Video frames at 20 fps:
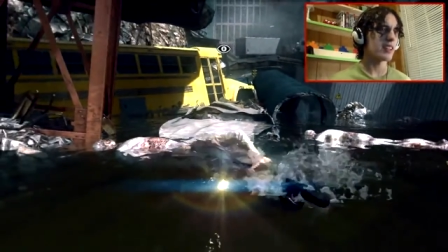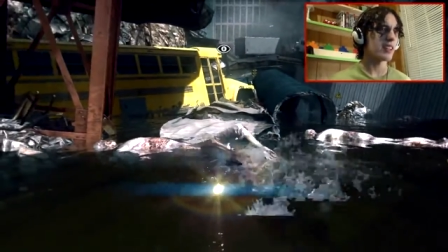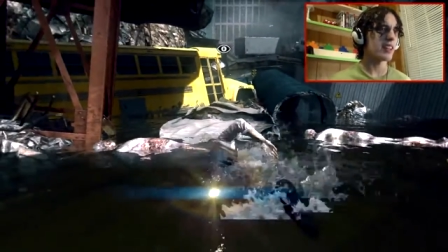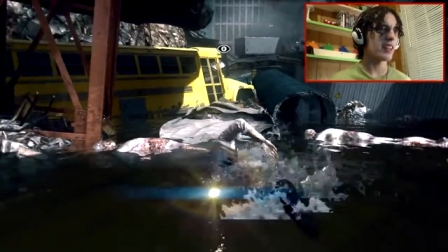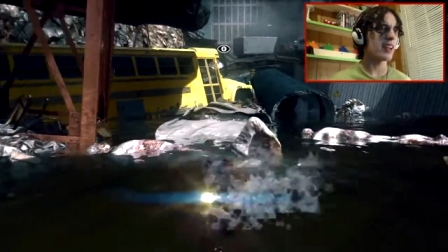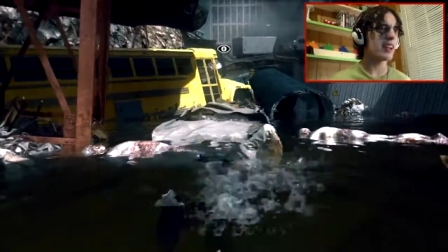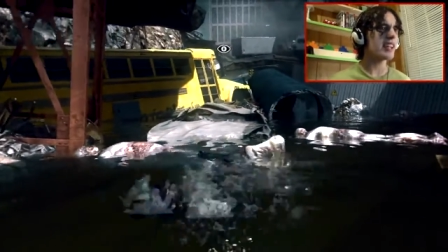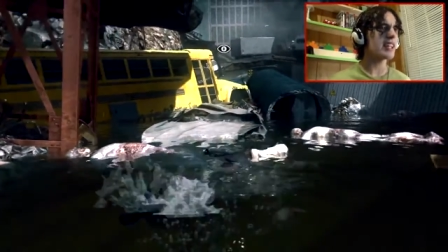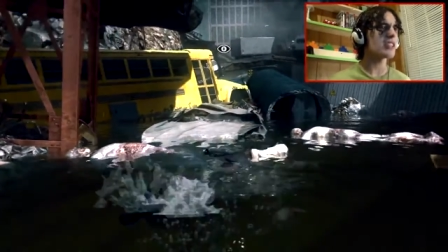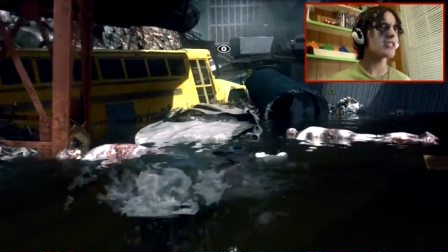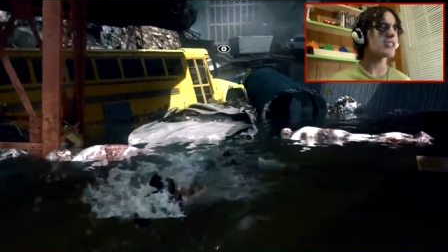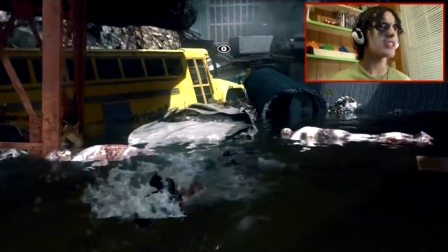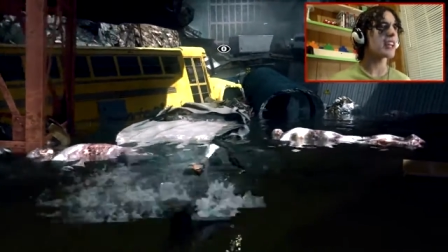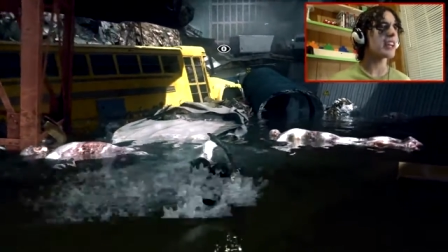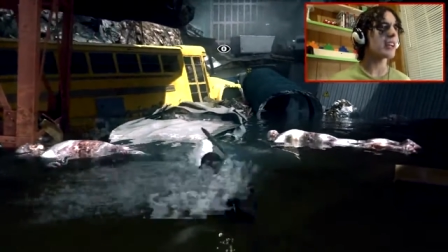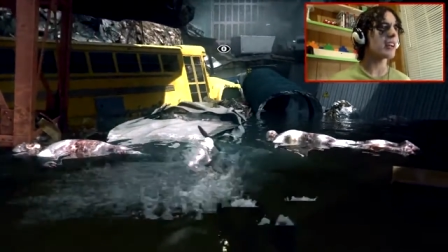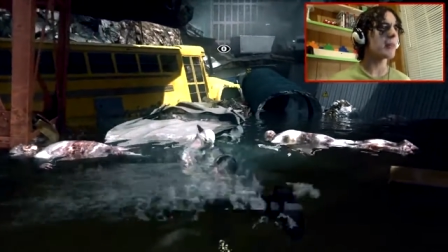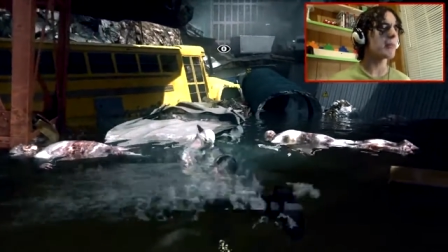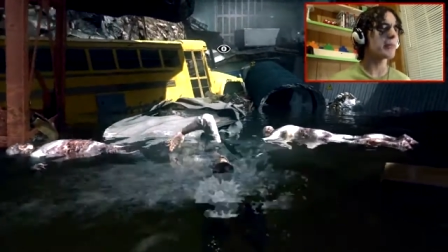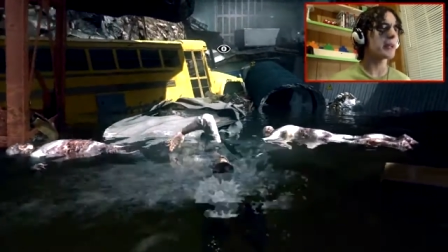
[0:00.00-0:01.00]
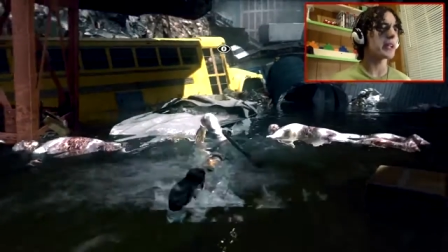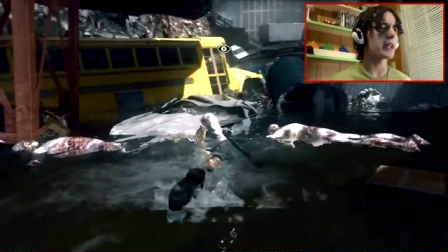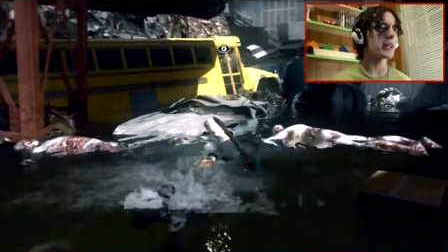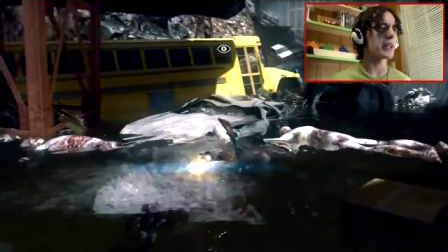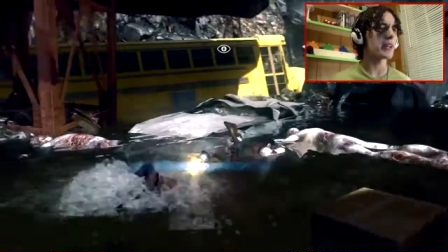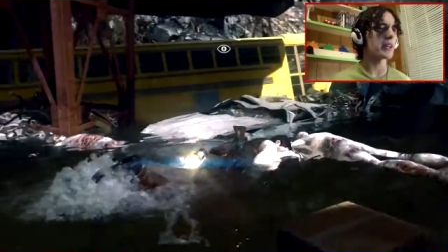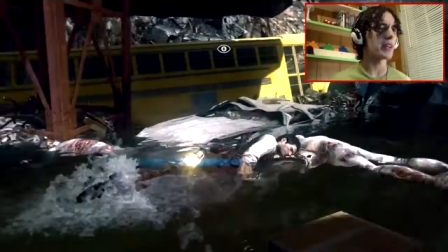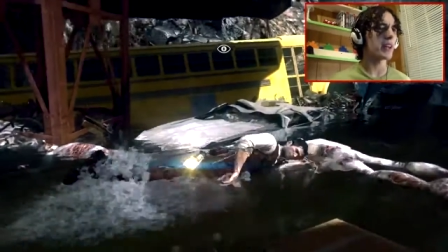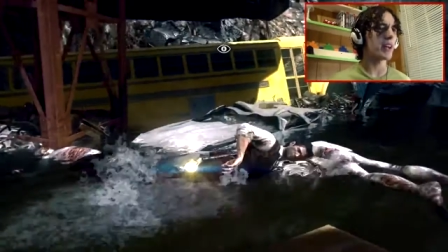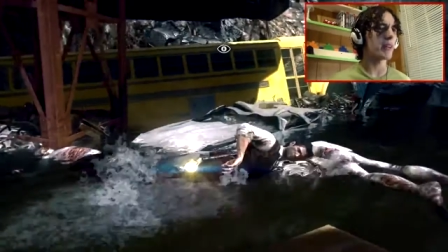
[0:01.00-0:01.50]
Can I just get up
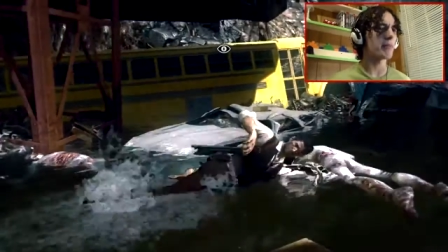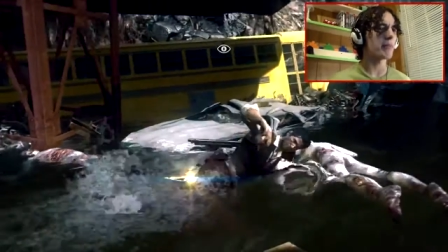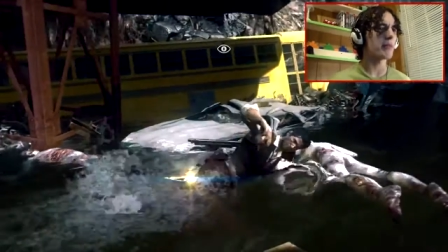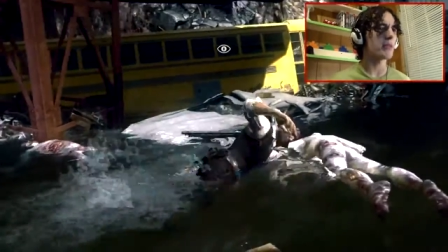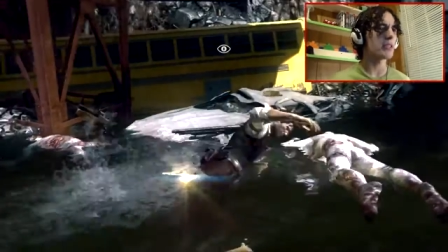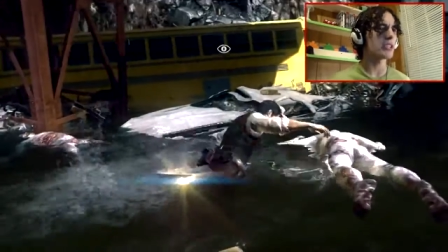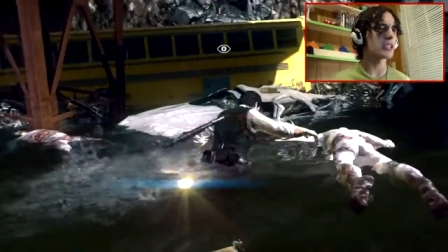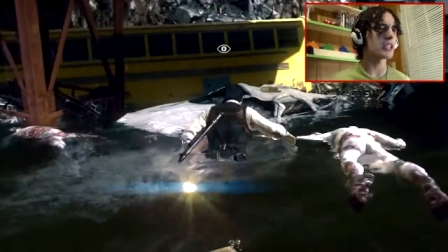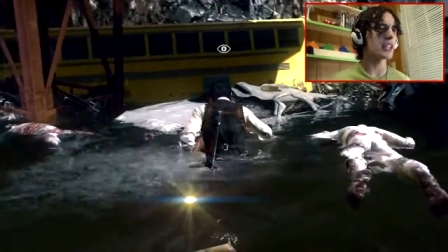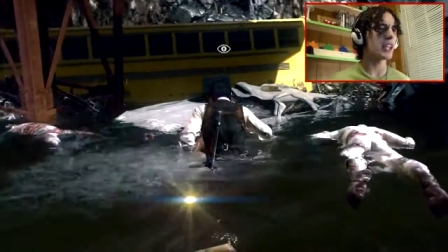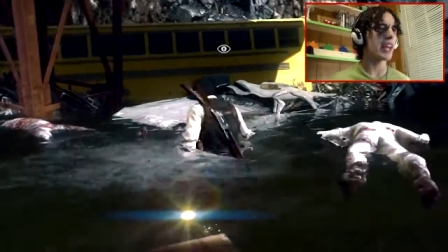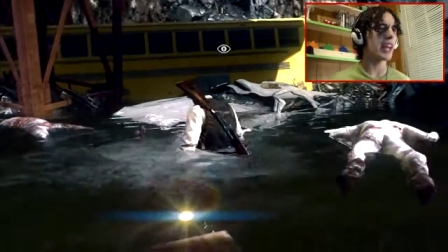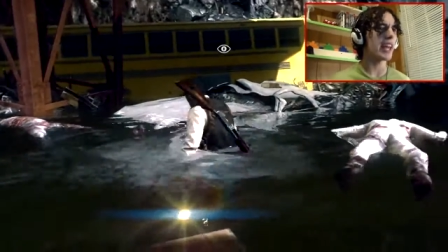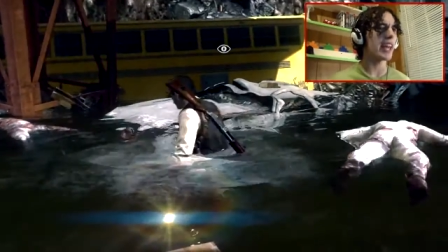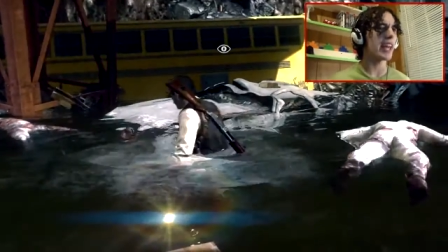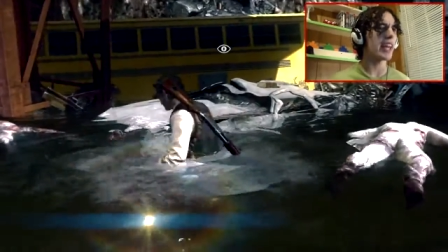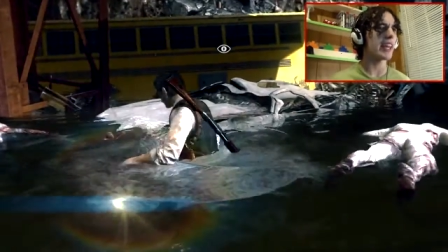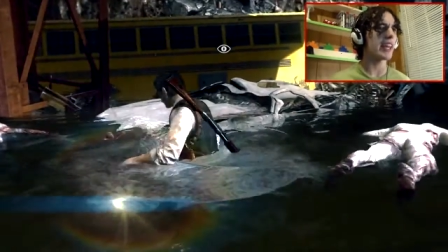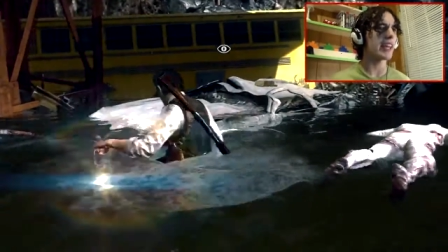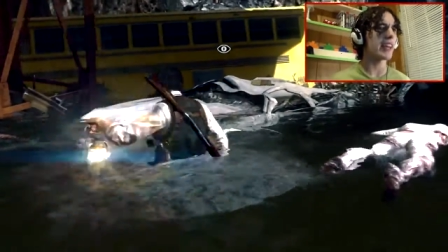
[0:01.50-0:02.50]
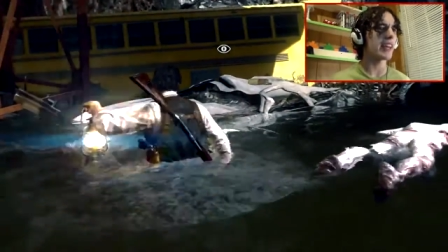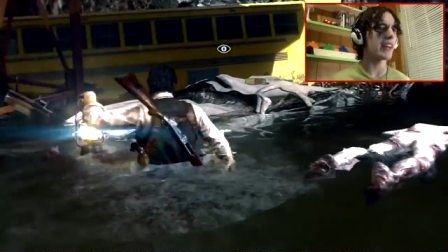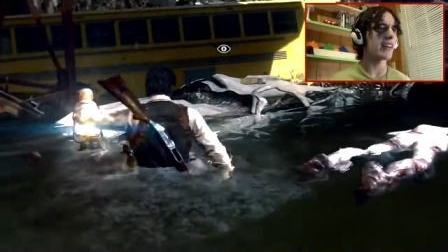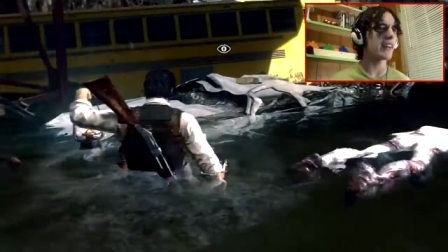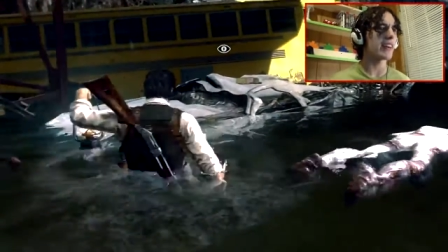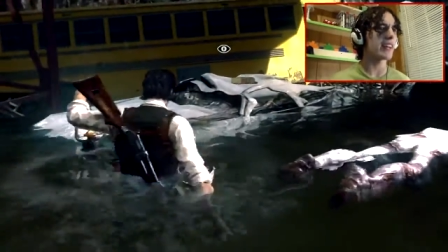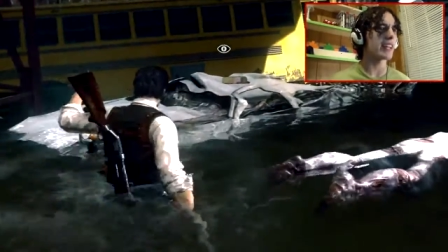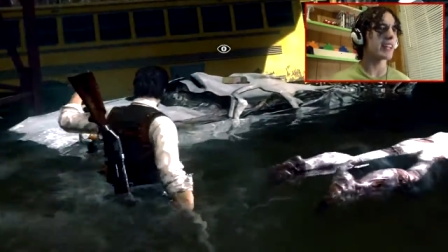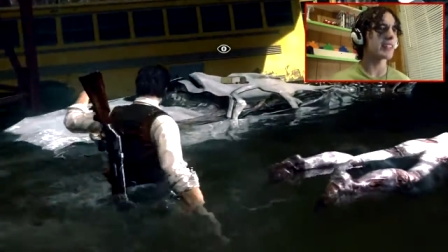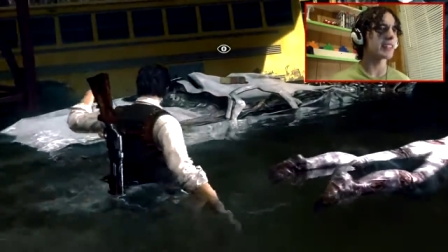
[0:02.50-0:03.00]
here? I'm pushing A
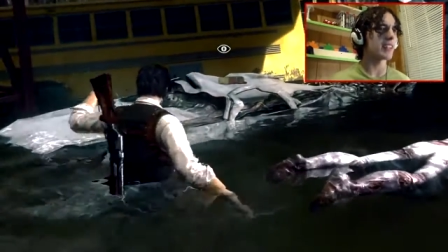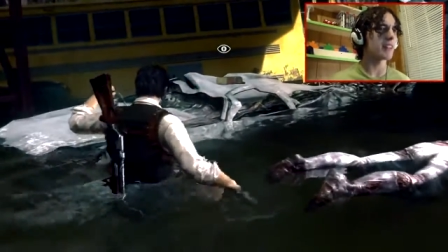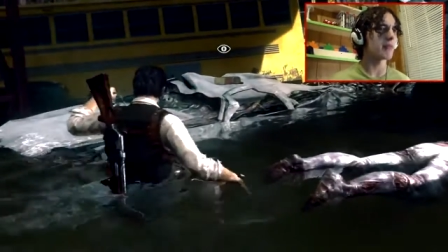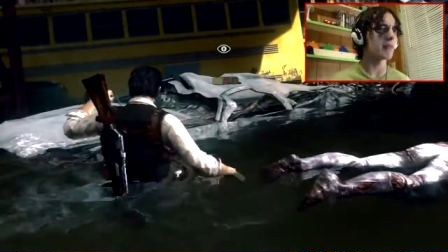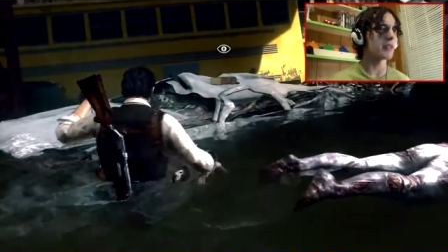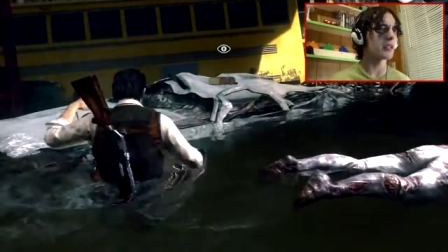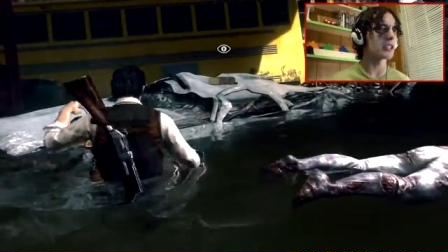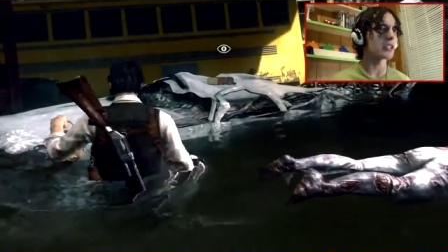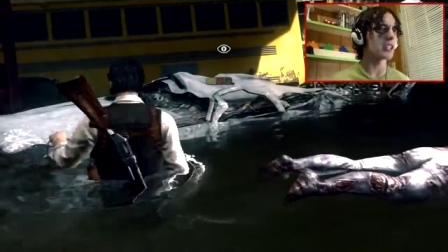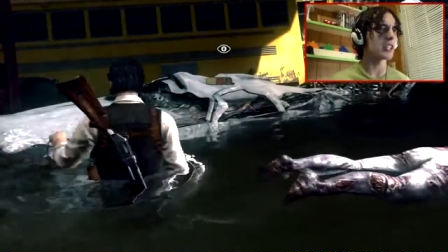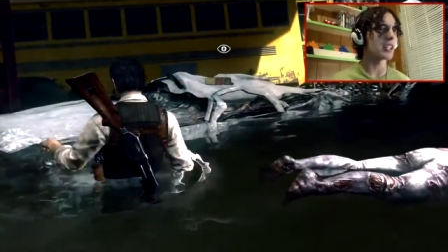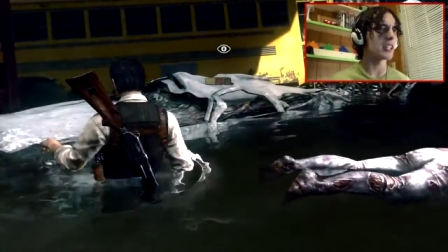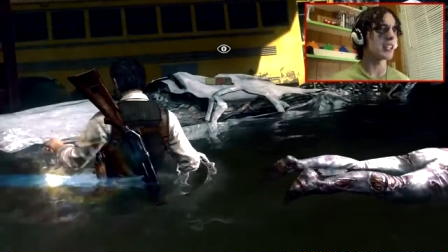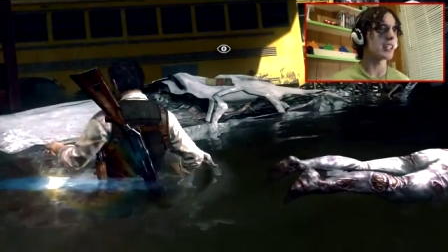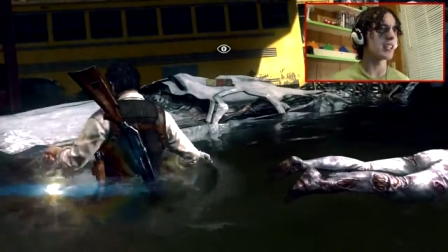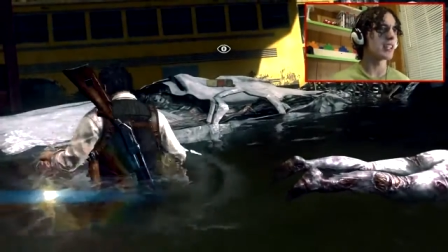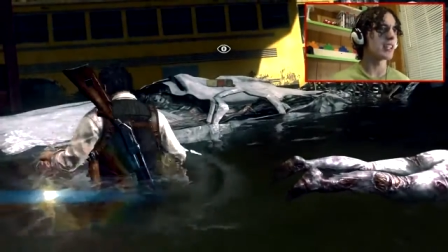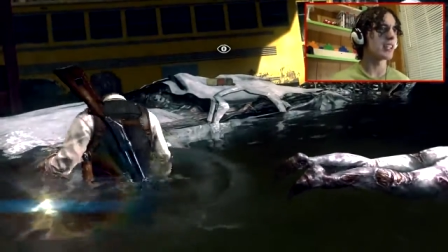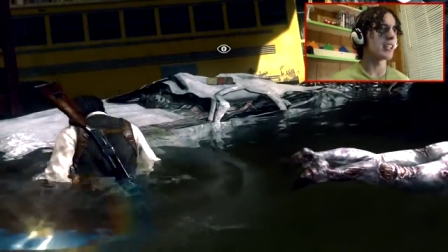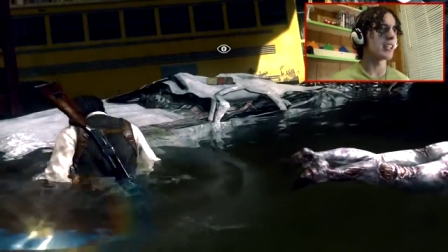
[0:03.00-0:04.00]
on it, I'm pushing...